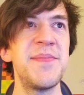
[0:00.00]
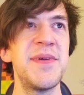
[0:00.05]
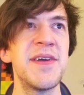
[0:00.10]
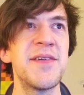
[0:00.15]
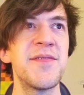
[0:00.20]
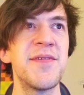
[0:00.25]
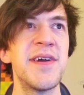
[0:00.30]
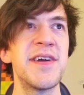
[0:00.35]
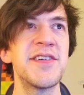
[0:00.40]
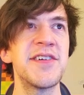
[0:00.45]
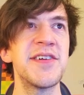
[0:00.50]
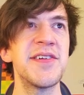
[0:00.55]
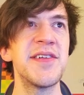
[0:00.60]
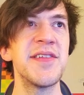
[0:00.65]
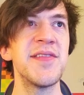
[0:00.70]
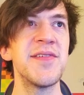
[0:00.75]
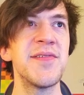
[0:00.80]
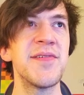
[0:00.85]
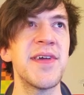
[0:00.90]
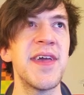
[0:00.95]
pick we're actually
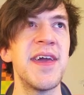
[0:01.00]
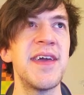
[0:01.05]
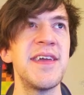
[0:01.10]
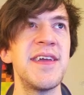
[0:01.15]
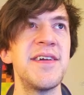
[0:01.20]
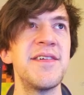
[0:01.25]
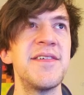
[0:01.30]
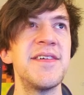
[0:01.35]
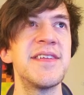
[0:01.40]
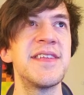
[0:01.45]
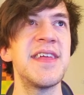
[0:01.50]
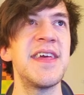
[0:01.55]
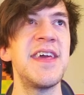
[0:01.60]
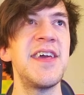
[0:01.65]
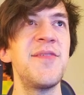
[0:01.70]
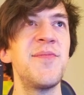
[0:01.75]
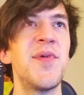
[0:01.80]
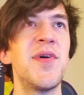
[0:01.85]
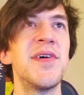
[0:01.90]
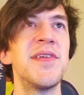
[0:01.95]
going to look at here is
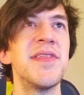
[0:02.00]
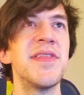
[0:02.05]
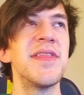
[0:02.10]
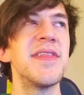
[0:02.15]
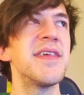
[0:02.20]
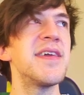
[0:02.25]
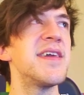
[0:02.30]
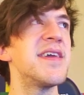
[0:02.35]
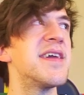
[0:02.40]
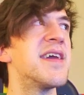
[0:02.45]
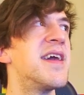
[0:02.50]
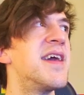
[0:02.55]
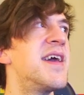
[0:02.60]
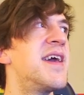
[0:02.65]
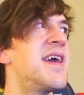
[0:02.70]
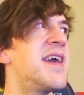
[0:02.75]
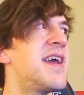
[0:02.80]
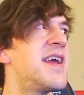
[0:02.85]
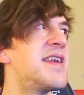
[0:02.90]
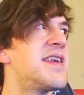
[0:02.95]
Hitmonlee.
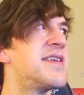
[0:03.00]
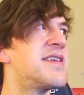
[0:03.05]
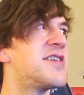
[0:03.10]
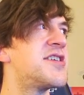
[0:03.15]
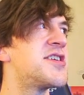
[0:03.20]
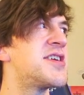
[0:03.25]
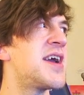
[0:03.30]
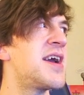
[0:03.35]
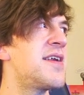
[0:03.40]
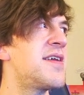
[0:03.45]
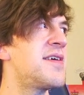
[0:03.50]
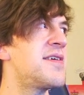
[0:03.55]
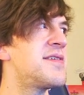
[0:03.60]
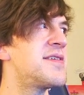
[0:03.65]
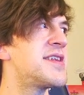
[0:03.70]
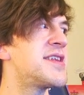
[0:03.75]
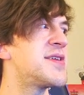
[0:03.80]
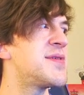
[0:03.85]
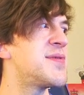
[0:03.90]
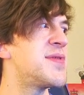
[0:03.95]
And shout
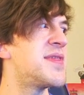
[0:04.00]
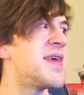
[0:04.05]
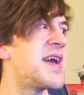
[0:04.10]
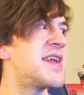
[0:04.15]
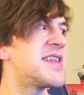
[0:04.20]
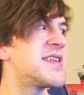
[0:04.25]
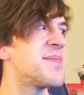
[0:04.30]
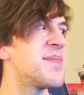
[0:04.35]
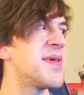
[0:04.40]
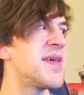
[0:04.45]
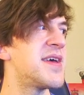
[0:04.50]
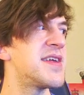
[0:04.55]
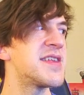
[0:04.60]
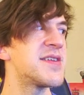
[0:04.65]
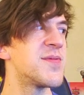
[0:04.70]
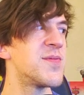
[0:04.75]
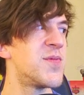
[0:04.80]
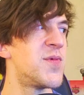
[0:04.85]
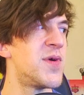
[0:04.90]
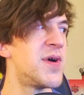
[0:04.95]
out to That's a
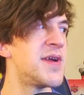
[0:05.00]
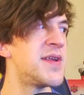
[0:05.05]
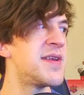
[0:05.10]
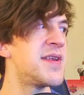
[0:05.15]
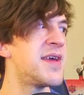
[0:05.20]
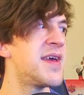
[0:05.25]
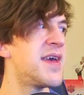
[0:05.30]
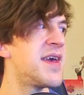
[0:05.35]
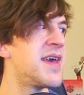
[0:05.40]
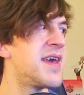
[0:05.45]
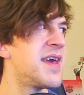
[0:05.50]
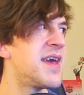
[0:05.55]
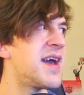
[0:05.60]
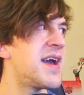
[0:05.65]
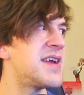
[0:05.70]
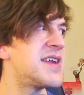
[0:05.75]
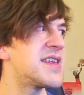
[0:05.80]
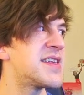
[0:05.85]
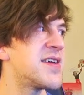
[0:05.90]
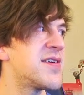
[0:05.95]
+1.
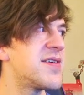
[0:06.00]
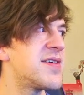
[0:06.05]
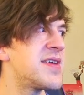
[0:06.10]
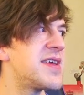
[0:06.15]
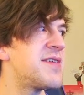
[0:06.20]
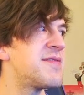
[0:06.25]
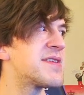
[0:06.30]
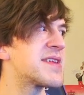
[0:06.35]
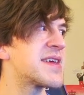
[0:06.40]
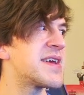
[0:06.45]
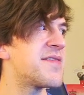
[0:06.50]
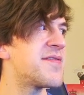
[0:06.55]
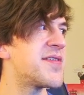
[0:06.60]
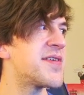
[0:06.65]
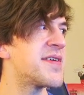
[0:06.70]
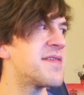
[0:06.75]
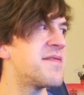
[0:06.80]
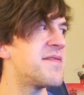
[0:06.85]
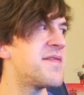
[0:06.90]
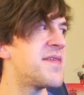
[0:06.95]
I saw he was
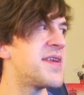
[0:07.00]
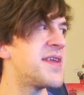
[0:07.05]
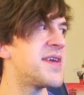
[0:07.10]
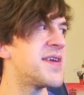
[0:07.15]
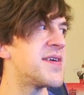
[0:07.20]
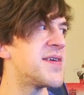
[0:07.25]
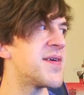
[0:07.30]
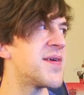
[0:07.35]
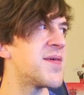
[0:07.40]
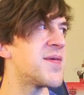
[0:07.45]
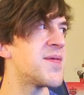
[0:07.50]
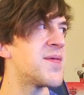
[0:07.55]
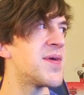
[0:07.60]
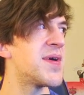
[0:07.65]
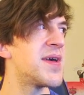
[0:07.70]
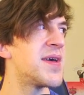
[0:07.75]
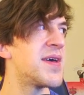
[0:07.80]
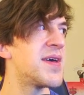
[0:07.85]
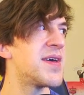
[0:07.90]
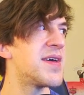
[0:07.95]
covering a video
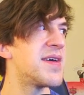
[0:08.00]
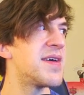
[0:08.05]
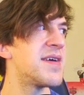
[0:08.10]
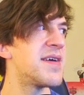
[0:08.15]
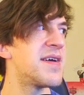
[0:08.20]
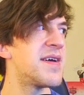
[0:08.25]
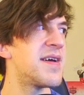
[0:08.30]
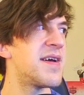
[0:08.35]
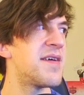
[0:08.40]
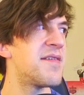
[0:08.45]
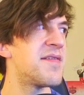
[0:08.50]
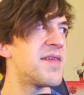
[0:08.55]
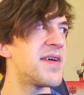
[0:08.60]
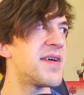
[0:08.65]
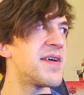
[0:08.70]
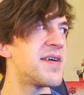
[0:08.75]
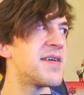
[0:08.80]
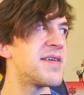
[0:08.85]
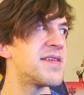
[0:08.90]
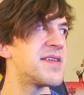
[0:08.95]
of
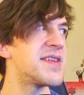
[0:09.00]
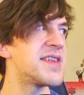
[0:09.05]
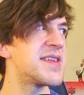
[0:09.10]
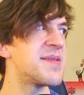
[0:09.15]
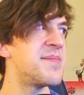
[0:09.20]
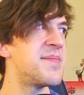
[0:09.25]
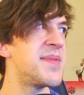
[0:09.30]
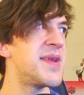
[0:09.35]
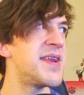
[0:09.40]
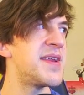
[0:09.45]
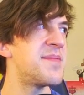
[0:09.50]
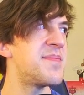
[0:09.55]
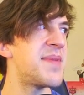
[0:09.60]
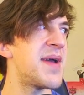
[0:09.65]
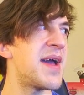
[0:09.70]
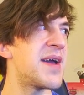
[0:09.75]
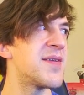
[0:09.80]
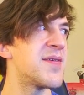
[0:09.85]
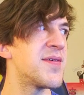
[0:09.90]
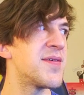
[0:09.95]
a submitted
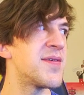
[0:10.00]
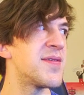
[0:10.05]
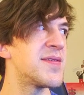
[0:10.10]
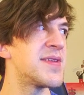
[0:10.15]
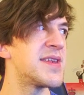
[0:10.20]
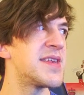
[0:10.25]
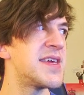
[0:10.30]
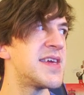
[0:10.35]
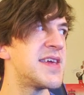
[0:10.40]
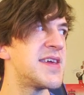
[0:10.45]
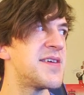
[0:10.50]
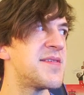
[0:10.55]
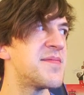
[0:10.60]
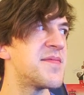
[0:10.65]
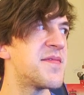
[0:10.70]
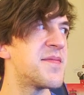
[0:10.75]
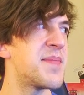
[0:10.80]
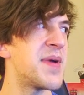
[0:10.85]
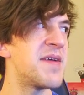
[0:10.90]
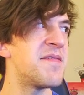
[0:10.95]
battle
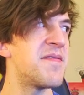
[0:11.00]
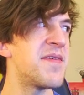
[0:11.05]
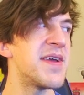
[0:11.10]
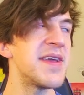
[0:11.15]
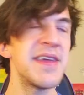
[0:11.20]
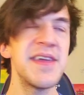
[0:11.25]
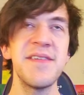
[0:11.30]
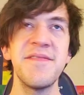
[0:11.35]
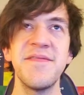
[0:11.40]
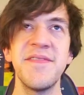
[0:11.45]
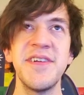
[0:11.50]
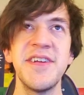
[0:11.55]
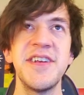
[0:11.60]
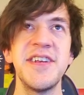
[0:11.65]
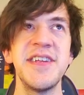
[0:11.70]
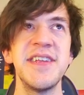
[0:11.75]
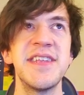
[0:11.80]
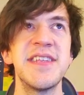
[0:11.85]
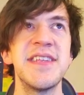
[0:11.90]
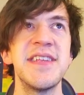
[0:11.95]
team by Viking
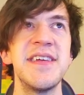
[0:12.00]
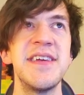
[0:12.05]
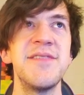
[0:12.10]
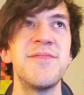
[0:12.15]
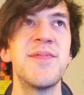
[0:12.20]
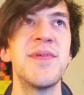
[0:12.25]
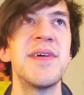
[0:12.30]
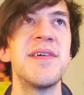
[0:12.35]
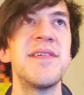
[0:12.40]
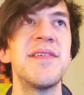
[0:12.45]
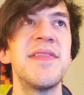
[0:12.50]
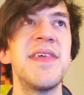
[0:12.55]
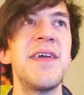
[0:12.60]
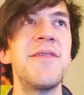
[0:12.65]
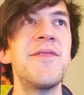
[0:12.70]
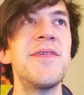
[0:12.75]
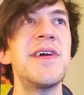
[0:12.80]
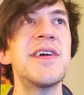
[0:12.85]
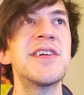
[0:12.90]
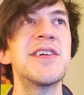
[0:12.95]
VGC where they
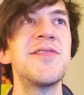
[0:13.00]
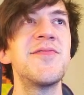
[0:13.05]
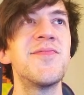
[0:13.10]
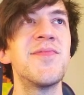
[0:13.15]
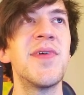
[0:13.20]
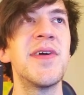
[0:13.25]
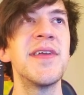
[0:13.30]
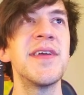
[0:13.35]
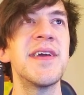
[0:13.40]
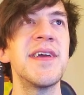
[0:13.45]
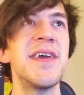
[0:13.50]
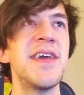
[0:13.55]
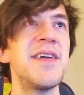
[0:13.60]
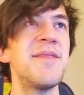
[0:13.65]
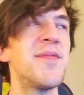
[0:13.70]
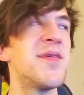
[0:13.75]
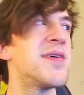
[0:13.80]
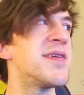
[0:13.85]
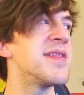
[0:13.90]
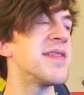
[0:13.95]
were actually running a
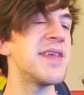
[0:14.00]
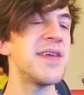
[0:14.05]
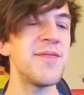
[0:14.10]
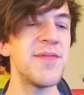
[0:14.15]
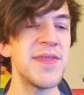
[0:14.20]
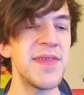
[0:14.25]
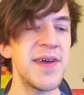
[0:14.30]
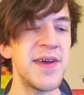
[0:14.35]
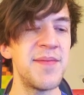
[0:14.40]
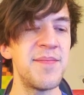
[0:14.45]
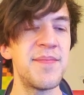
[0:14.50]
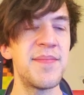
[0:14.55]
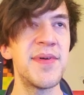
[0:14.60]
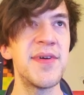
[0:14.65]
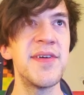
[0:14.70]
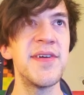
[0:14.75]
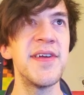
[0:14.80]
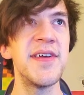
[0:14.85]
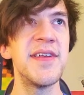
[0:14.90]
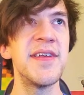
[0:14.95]
Hitmonlee with
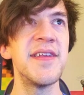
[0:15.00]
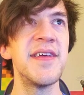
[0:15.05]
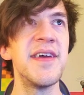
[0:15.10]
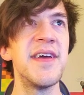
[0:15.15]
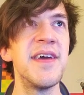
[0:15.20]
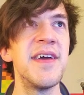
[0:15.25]
Unburden